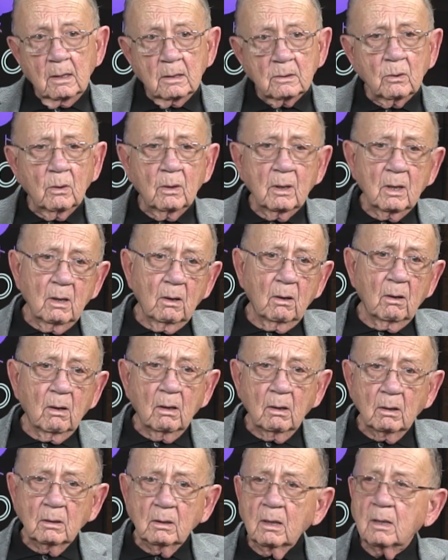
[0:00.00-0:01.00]
So I
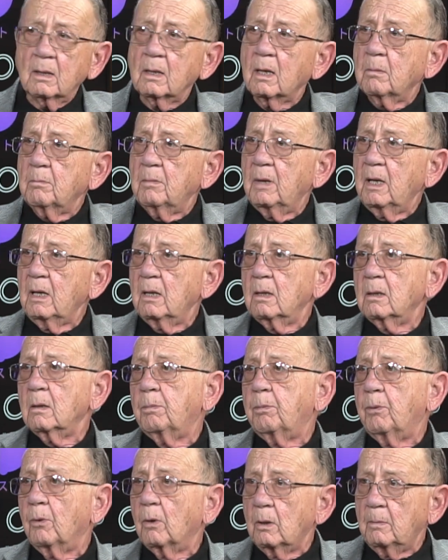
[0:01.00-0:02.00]
called, and I made an
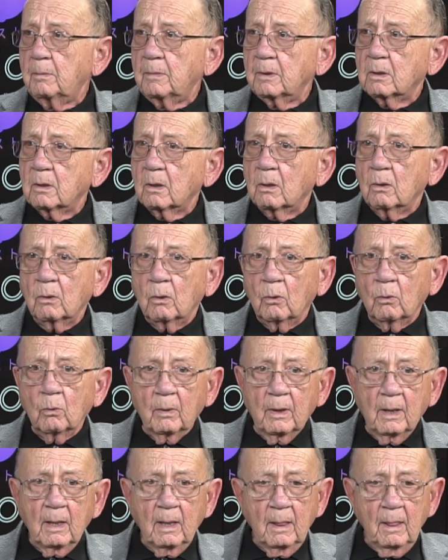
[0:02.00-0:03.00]
appointment to go
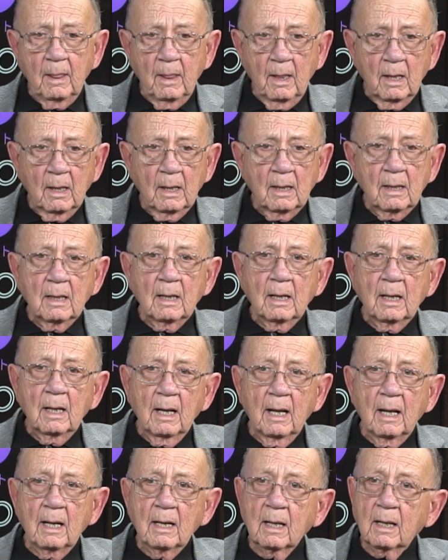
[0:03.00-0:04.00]
in,
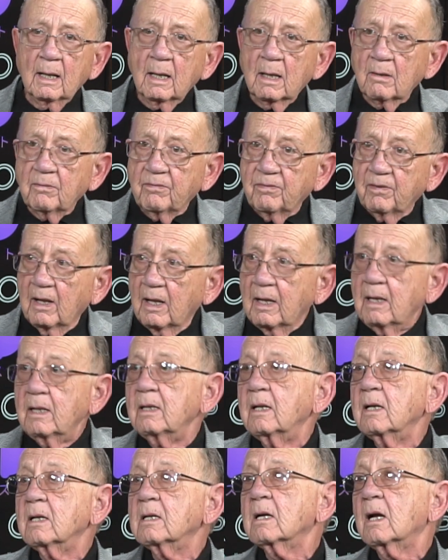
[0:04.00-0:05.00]
and I got to fly
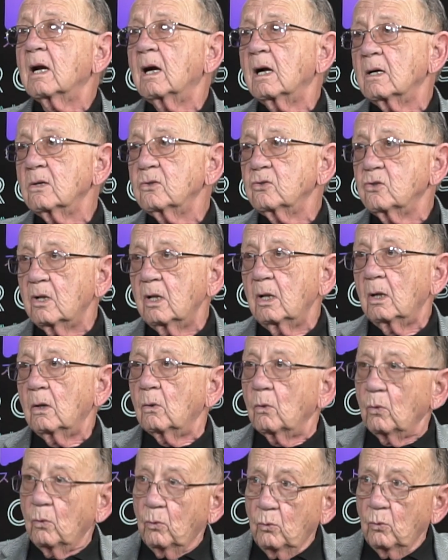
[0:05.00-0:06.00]
into
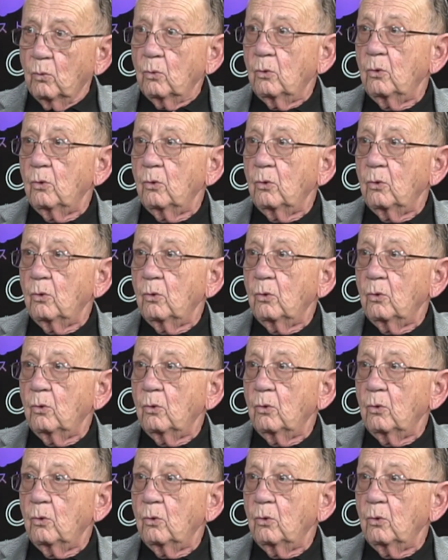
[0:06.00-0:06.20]
Scarsdale, New